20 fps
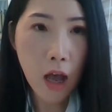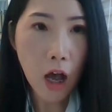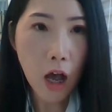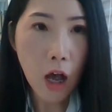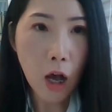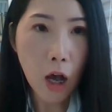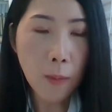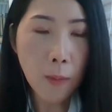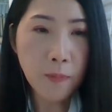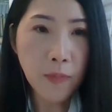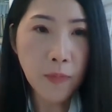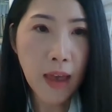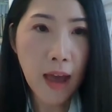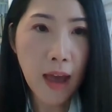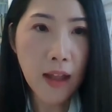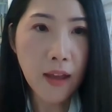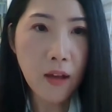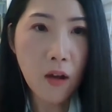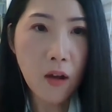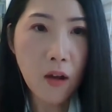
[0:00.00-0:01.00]
um,
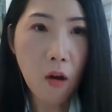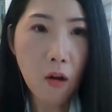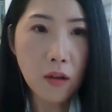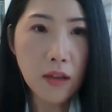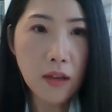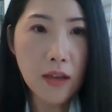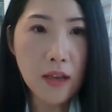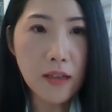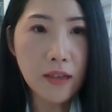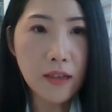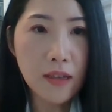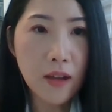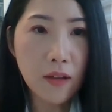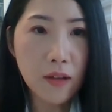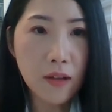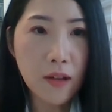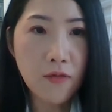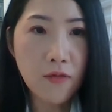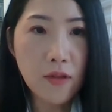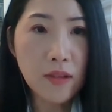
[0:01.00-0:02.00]
getting all the uh,
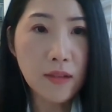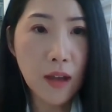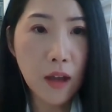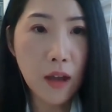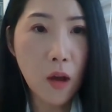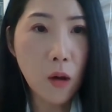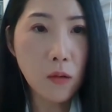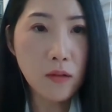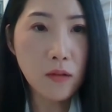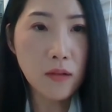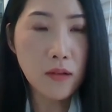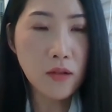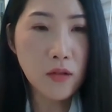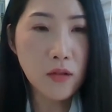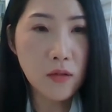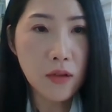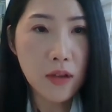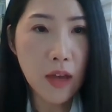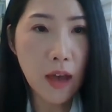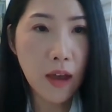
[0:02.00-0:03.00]
different stakeholders
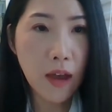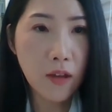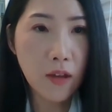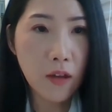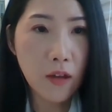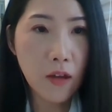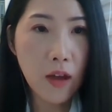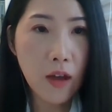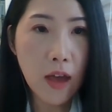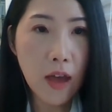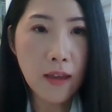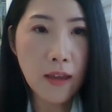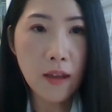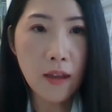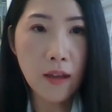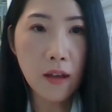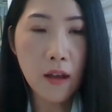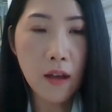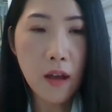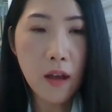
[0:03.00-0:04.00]
together in
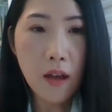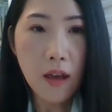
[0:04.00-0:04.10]
a